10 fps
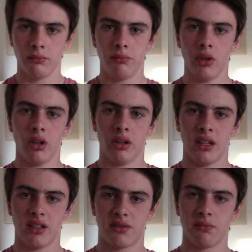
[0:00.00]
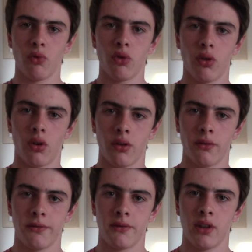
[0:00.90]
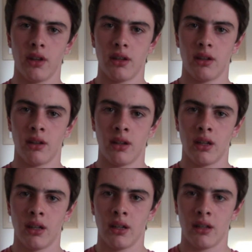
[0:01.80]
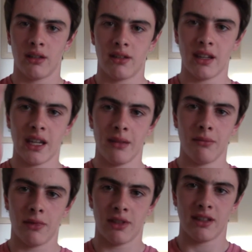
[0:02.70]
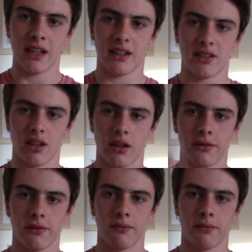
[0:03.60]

But it's more of the same sex stuff.